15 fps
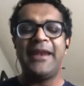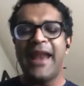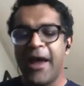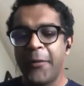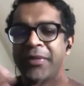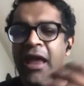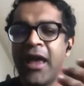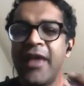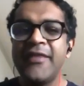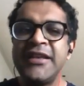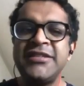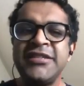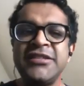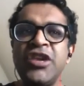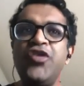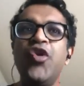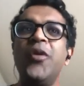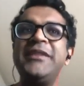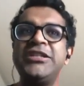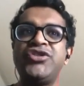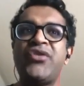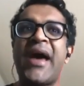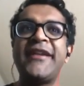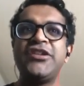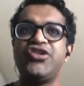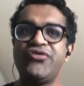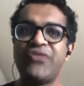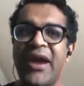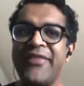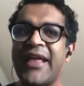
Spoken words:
Now, this isn't normally strategy, right?